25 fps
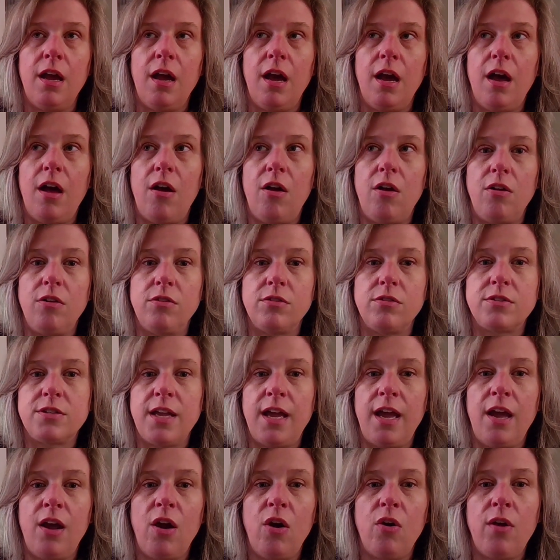I'll
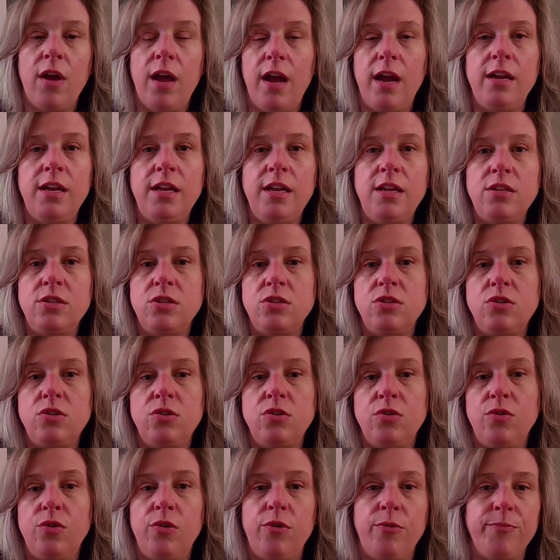say, okay, I need to
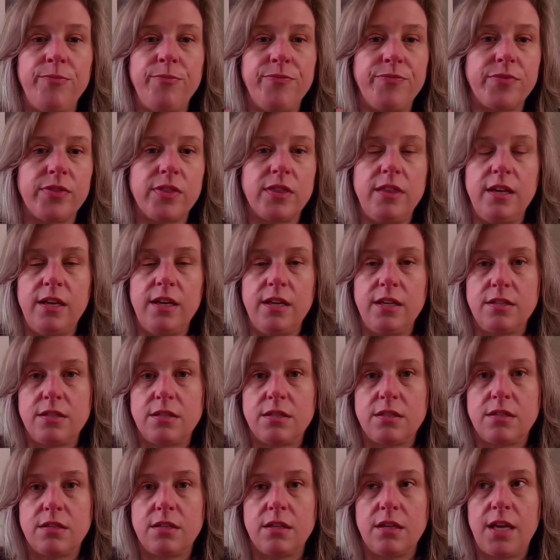do
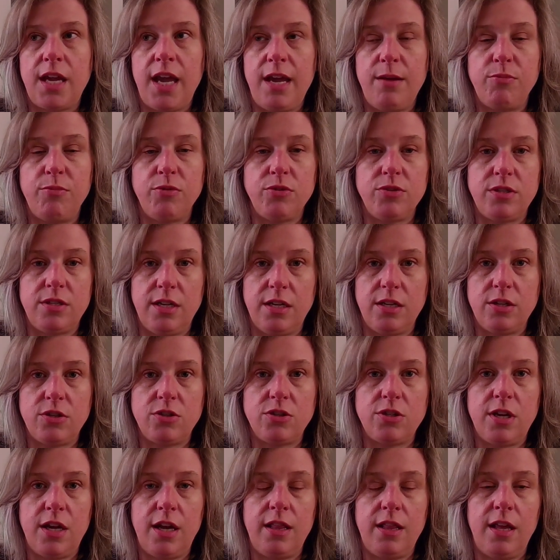this cable stitch.
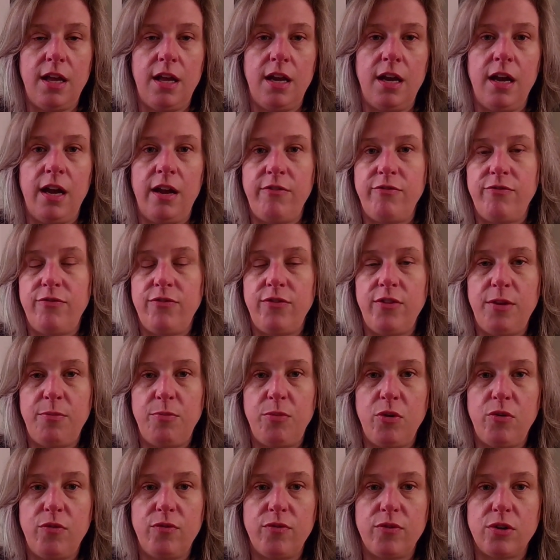And then I flip
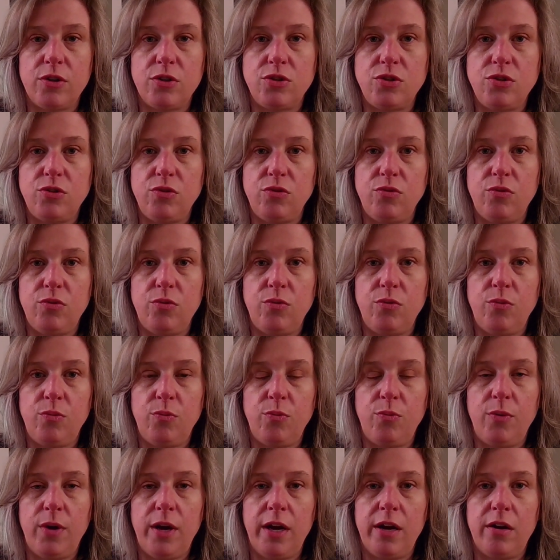over to
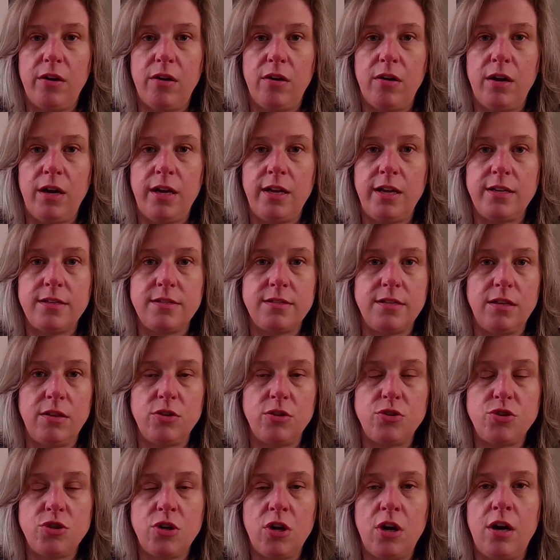where it is in the
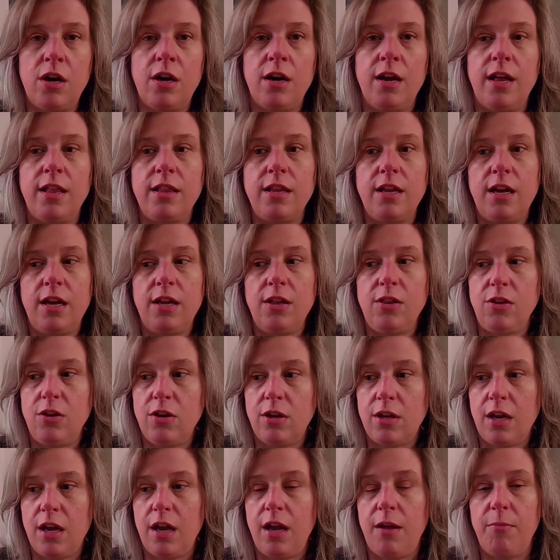chart. And then I
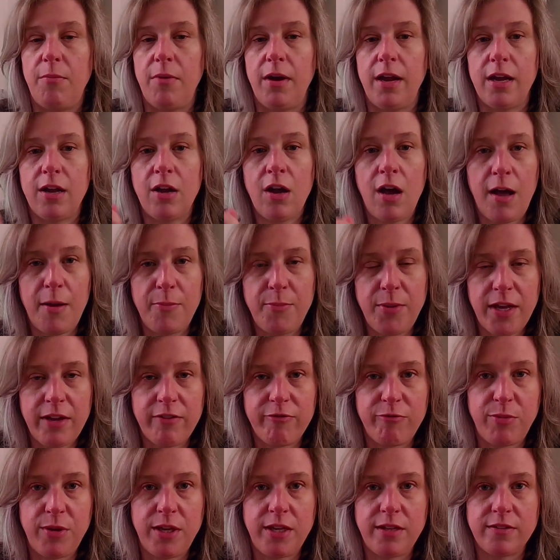look at my copy
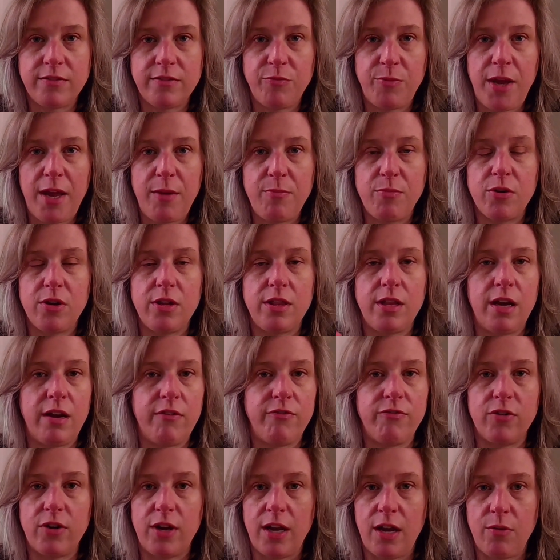of piece of paper, and then I
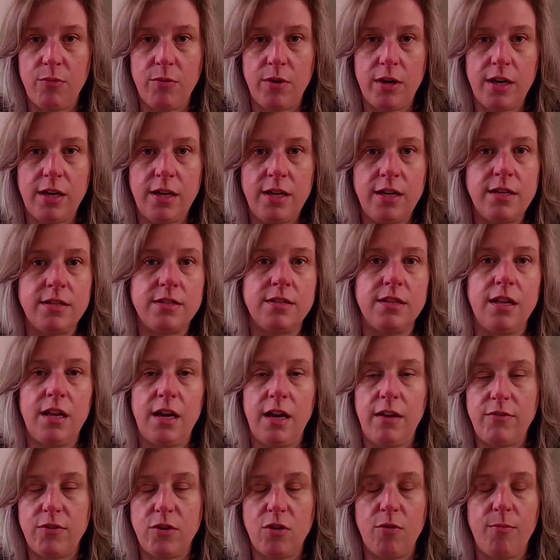forget what it is. And then I
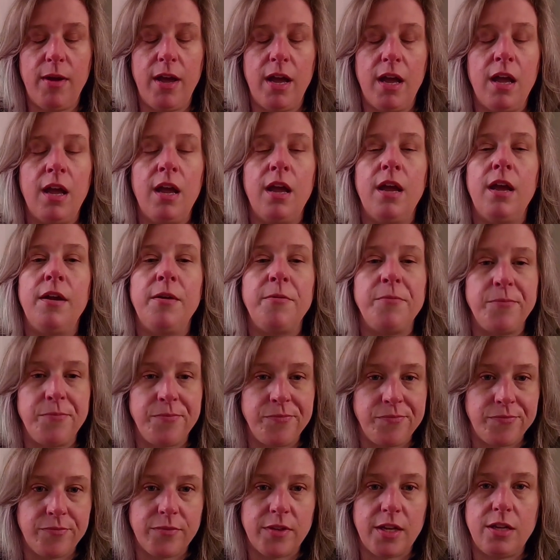have to go back.
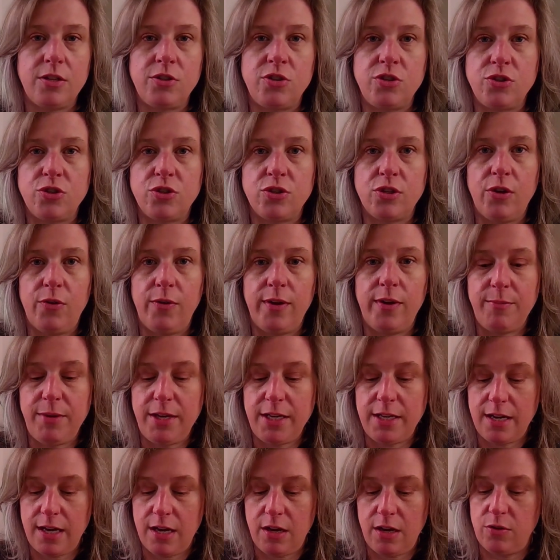It's just slowing me
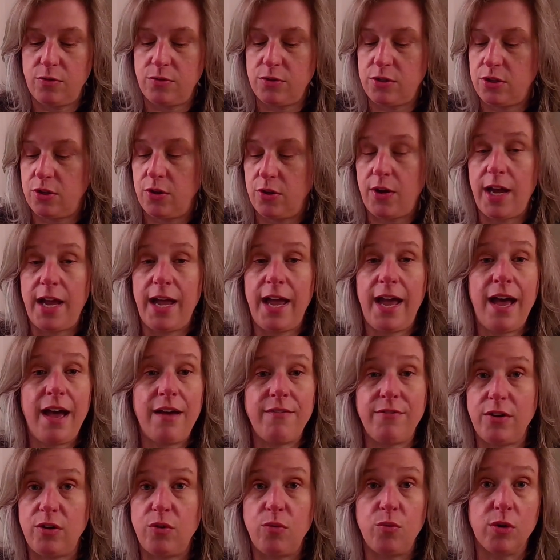down. So I
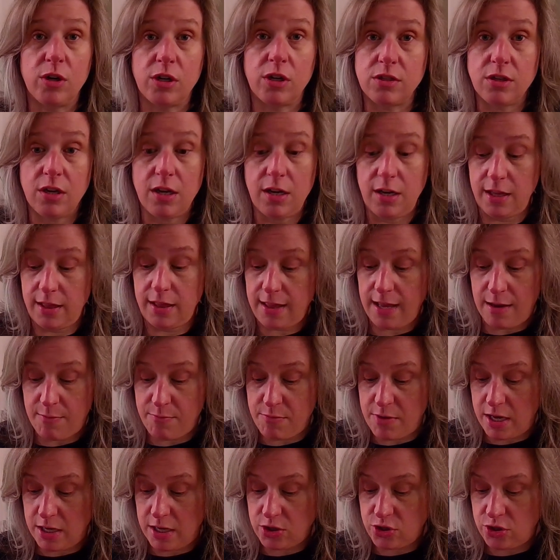haven't worked on it that
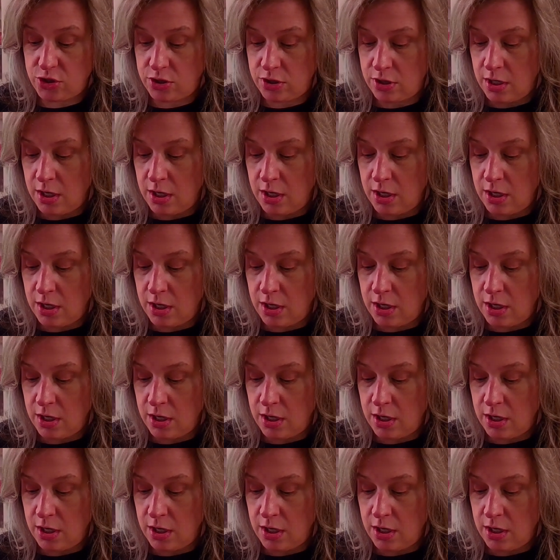much.